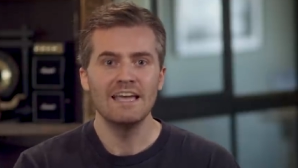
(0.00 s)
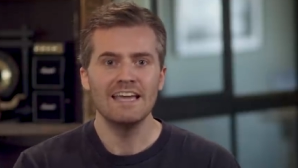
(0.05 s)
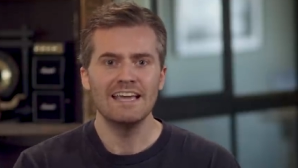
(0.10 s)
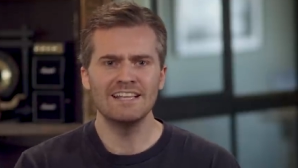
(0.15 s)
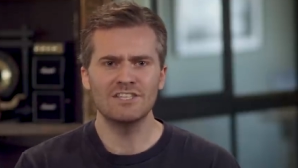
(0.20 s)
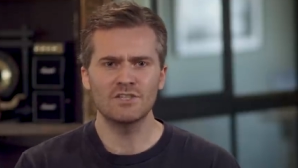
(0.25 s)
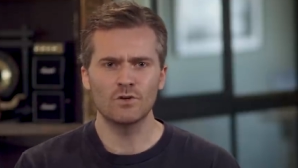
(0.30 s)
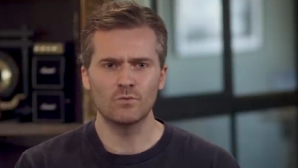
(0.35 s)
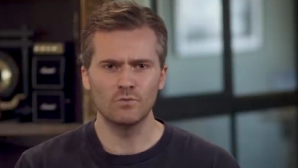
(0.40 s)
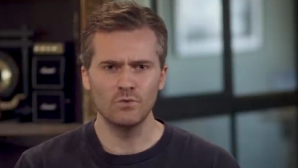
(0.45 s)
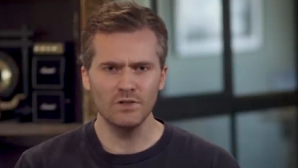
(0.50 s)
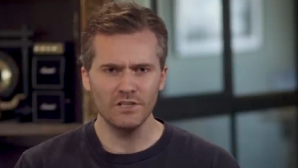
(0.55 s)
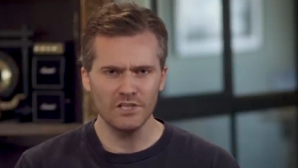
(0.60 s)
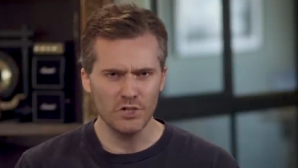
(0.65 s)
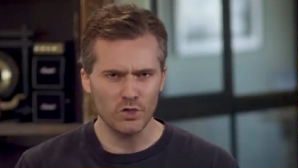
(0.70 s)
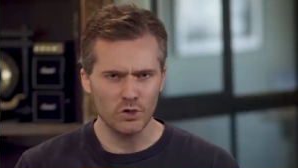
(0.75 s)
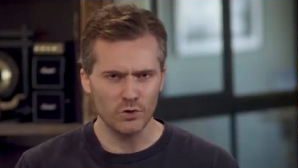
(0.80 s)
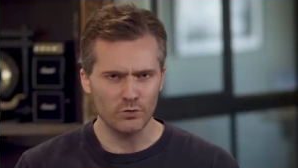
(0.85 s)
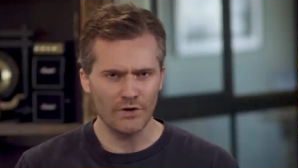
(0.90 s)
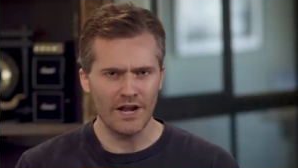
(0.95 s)
It's a
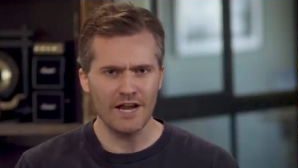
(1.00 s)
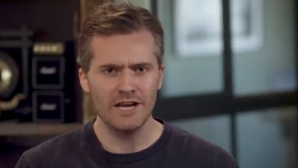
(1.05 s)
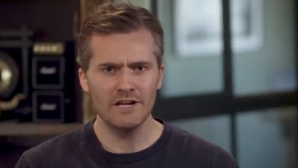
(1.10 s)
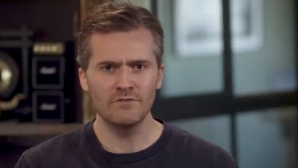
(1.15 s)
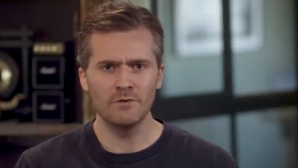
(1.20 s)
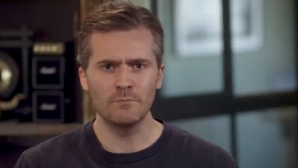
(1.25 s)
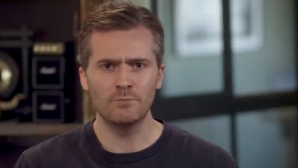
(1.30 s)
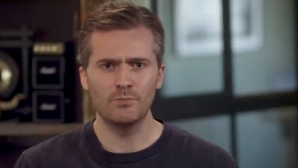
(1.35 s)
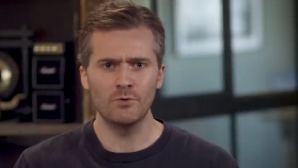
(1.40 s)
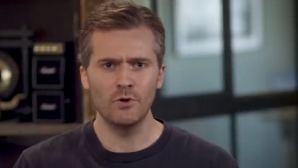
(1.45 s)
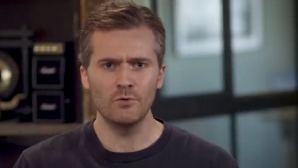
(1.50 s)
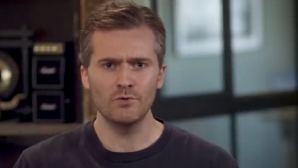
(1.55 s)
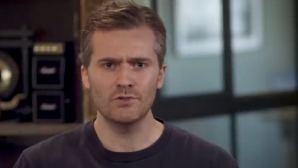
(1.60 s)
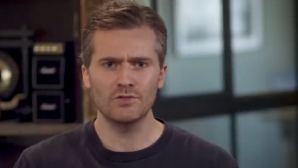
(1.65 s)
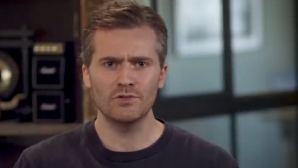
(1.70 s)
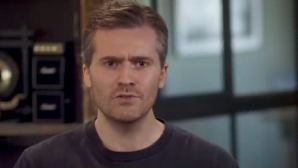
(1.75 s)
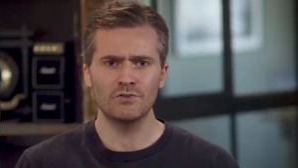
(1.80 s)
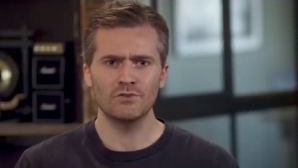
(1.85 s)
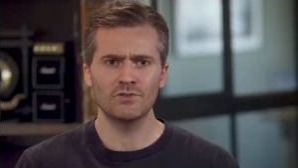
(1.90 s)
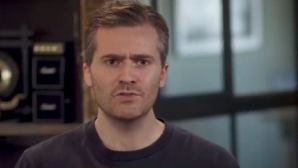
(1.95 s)
really creative
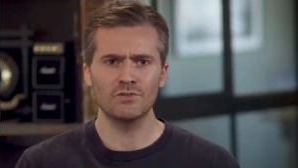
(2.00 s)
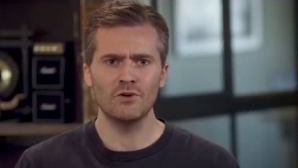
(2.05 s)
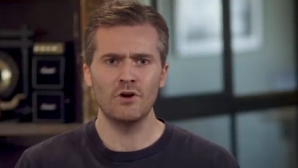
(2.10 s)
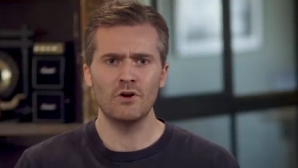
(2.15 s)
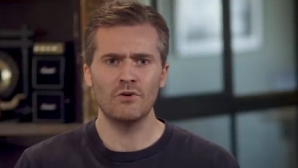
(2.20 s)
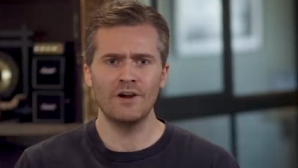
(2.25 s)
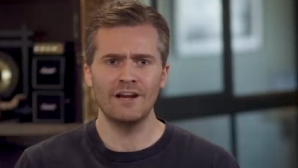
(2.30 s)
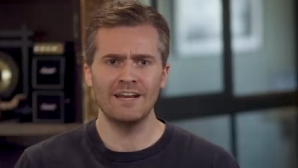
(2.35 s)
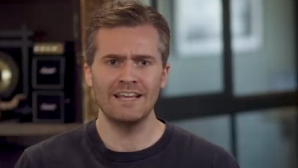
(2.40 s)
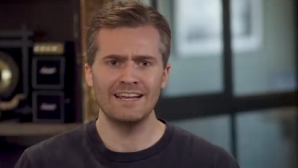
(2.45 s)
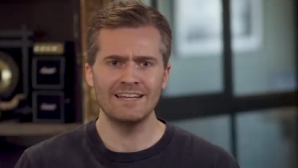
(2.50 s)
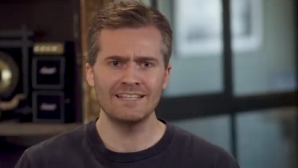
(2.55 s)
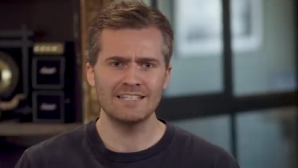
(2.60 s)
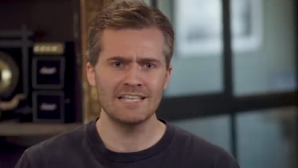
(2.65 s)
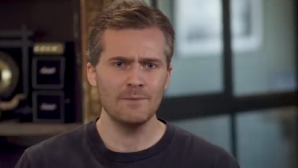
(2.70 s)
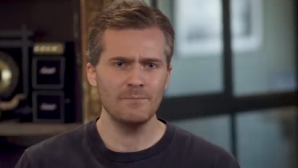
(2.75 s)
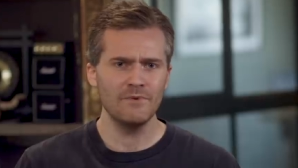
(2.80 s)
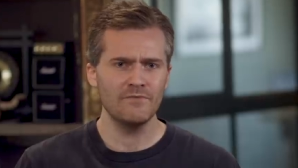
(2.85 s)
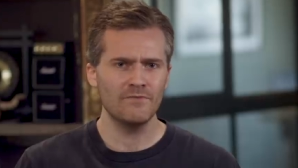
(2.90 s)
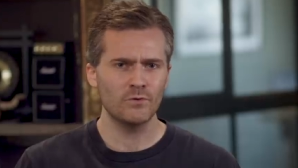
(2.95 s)
approach to their songwriting and a
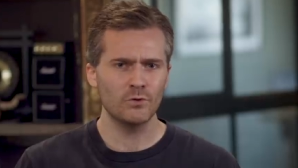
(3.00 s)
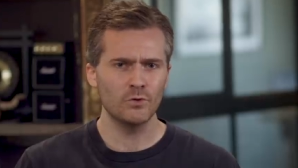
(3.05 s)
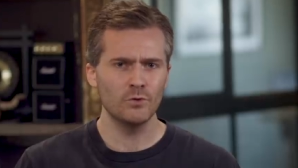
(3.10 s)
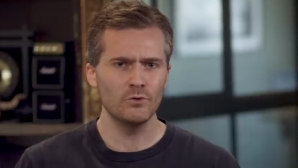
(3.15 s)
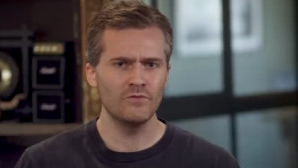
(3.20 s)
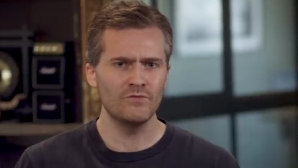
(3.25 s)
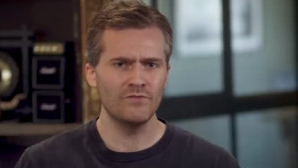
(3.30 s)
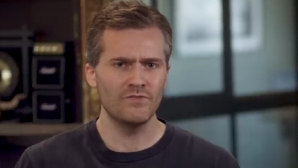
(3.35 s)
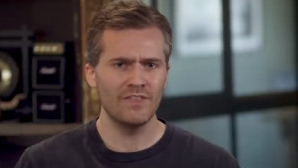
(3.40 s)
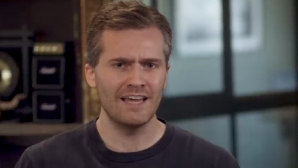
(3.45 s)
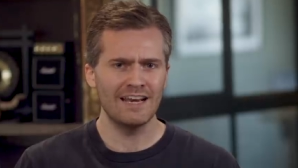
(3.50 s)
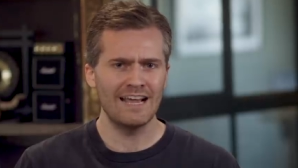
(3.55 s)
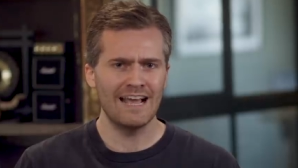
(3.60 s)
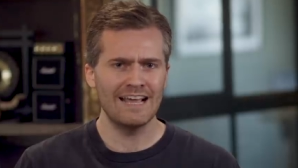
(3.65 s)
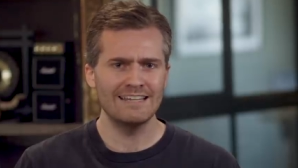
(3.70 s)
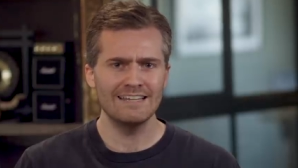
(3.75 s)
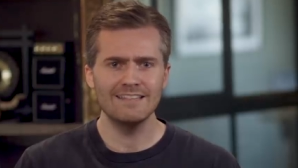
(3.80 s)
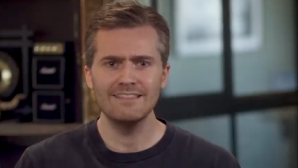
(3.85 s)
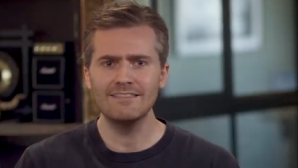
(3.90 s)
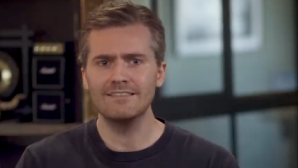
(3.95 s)
type of groove that
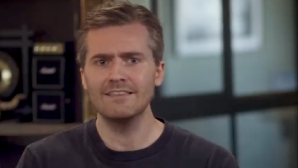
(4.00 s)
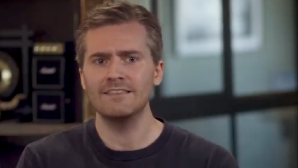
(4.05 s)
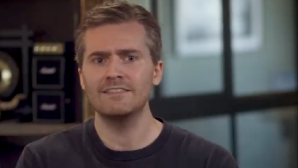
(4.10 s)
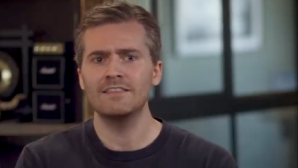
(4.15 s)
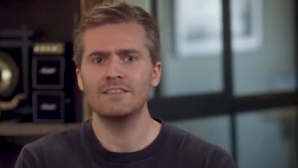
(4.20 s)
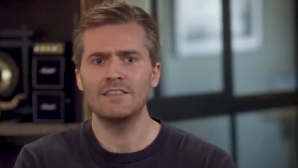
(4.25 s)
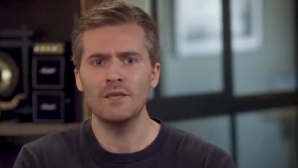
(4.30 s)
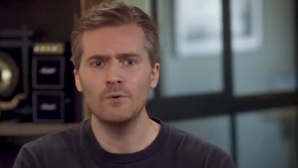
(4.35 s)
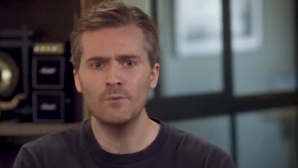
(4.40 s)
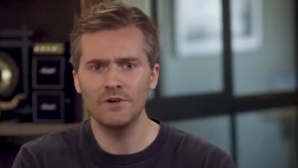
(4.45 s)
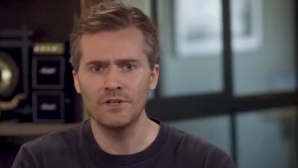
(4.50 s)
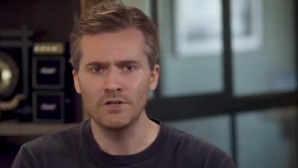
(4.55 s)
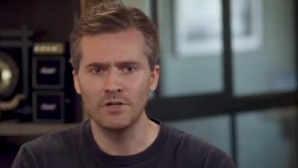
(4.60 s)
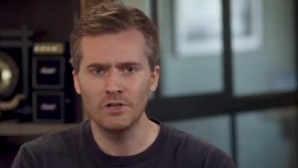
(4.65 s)
I didn't think that they would